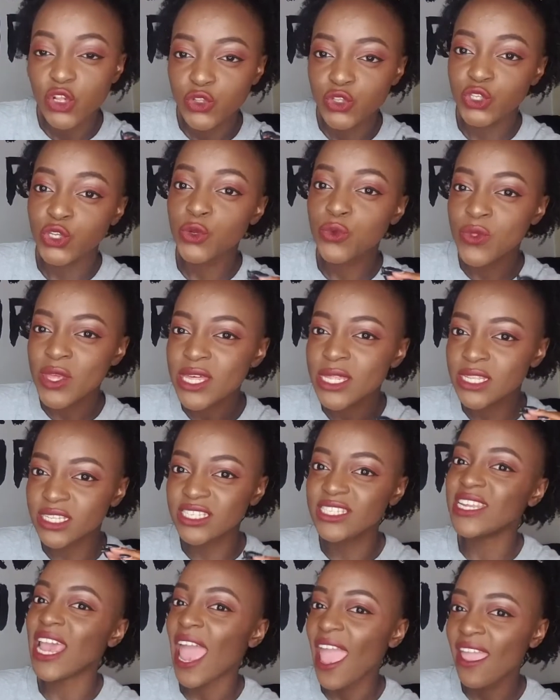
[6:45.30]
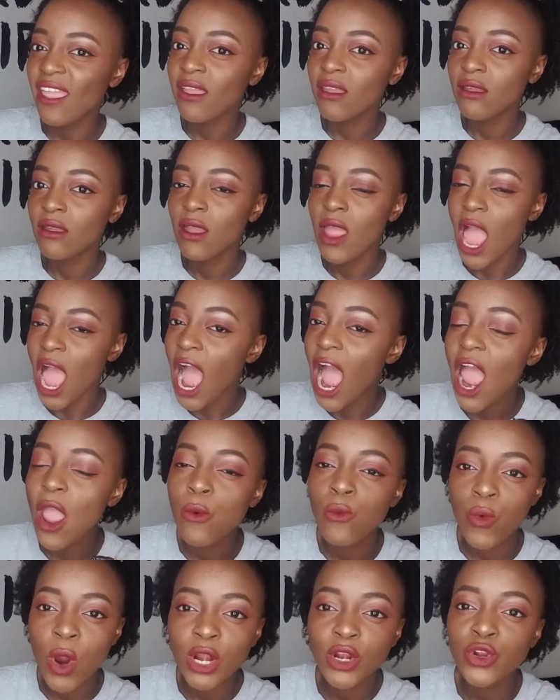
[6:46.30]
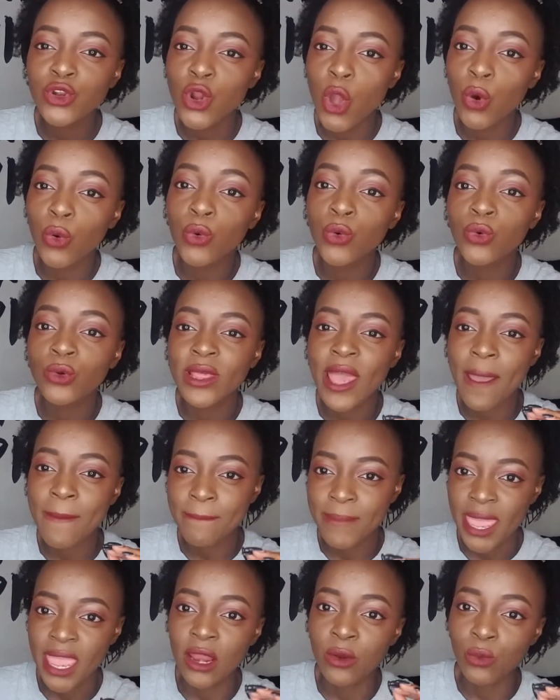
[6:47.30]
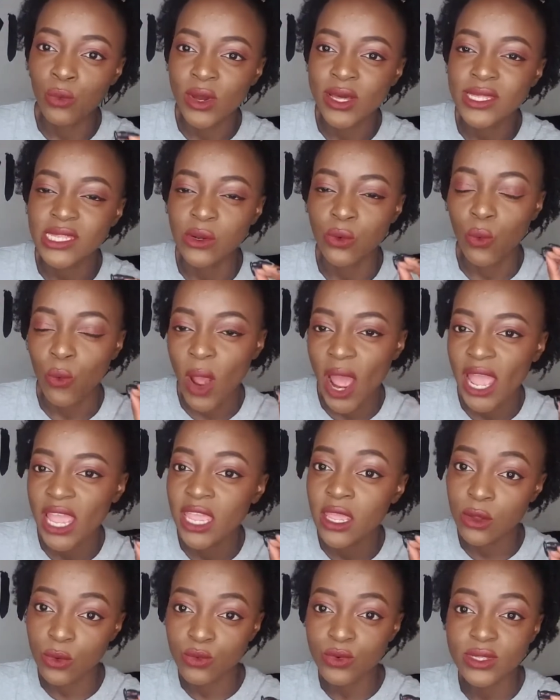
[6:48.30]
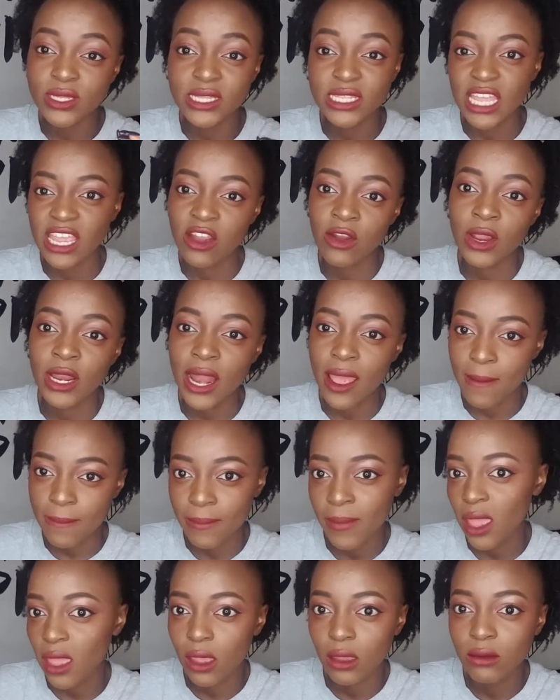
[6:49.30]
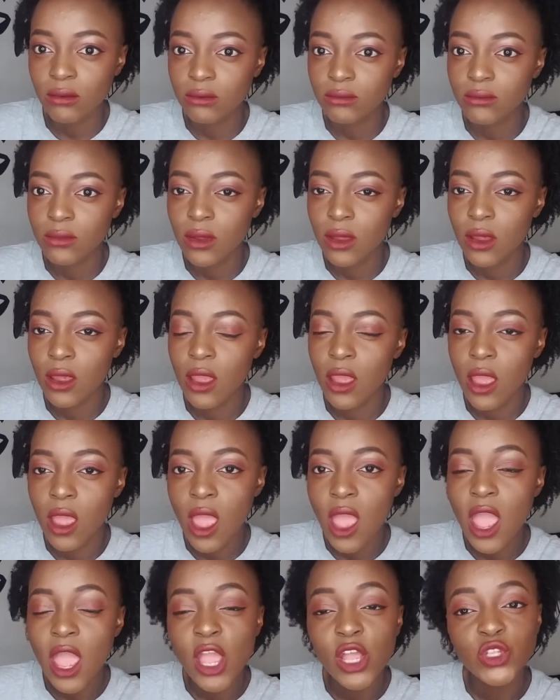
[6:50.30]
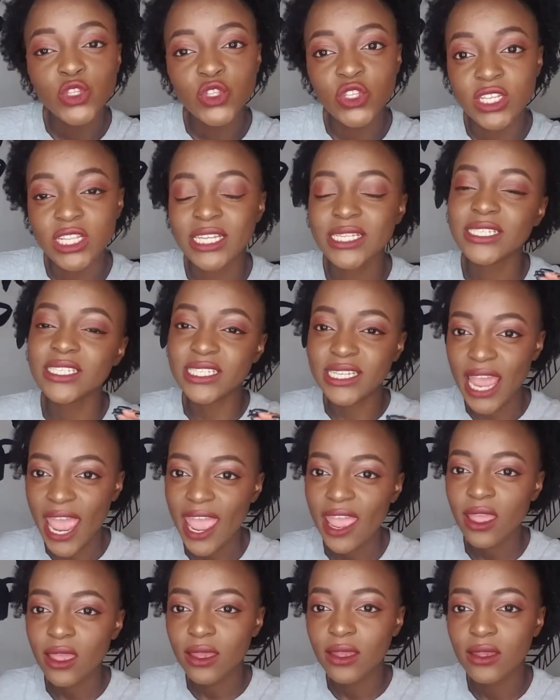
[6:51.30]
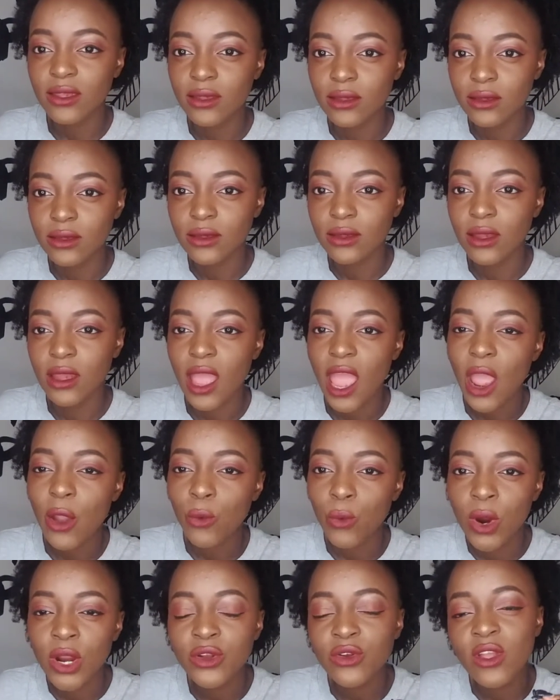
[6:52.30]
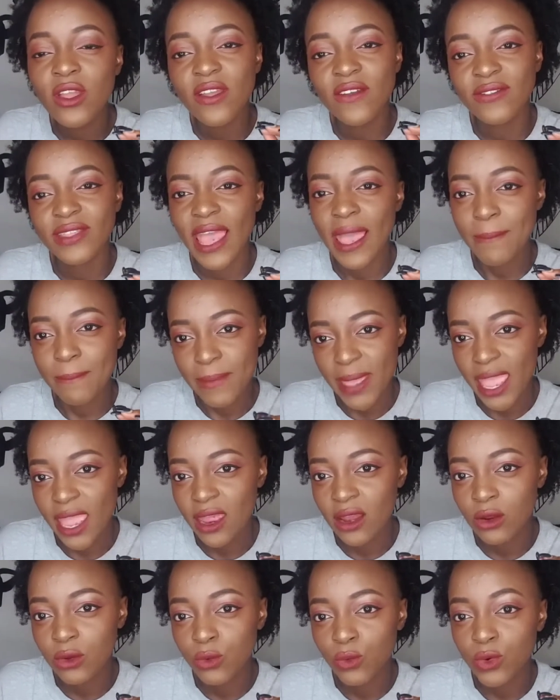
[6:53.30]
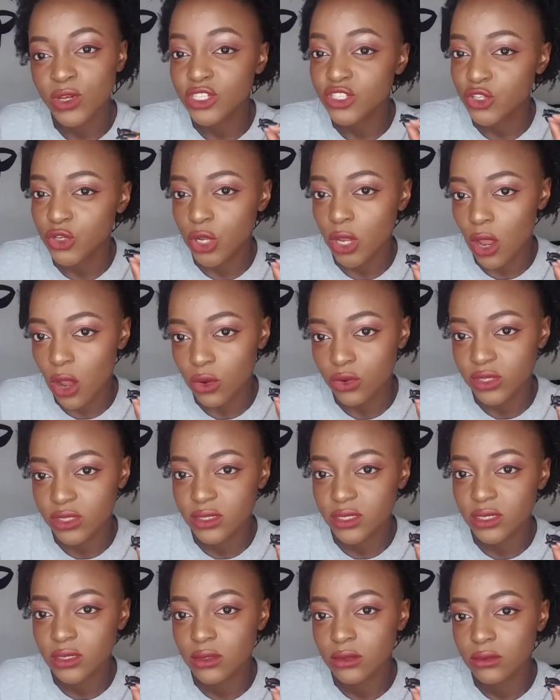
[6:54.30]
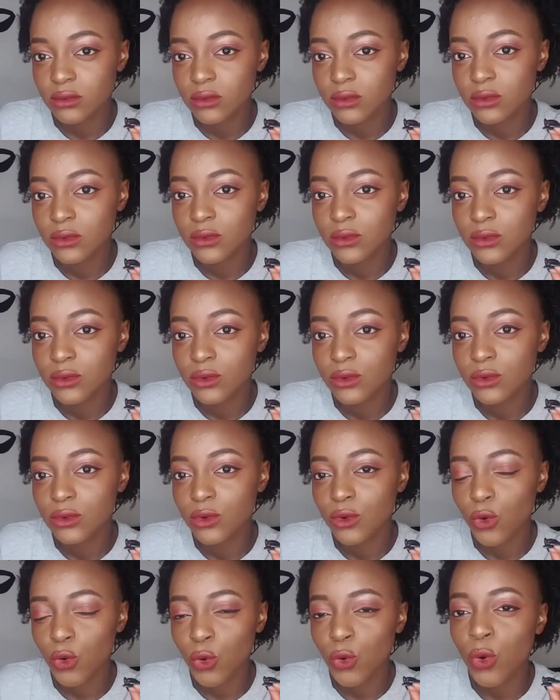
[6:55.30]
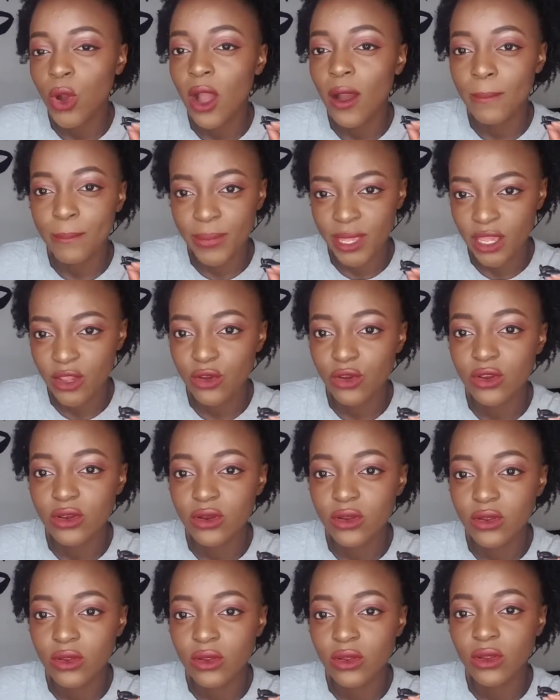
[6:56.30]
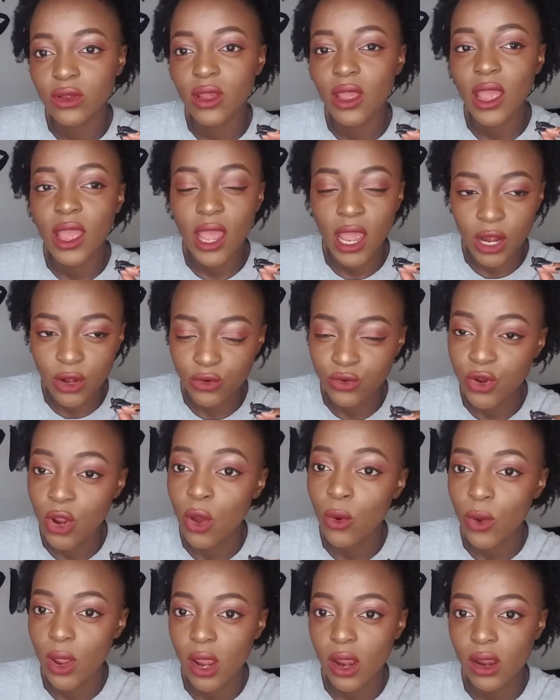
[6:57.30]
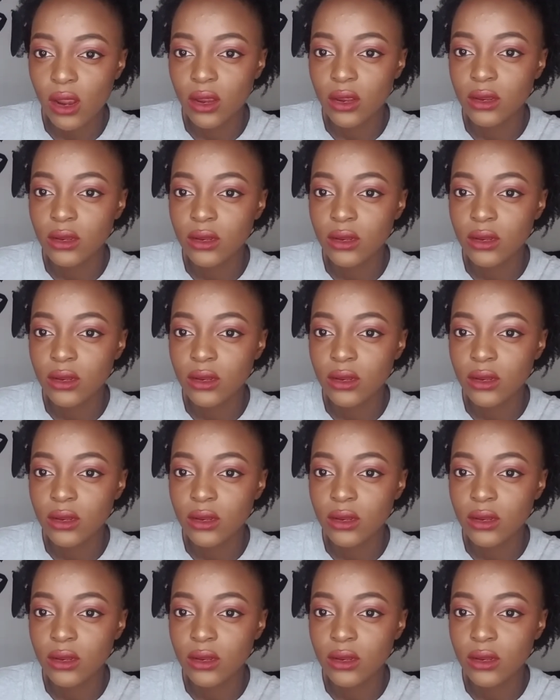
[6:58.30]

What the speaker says: To this day, I want to know who that man was and why he was staring at me. To this day, I wonder if that man was a ghost who appeared out of nowhere.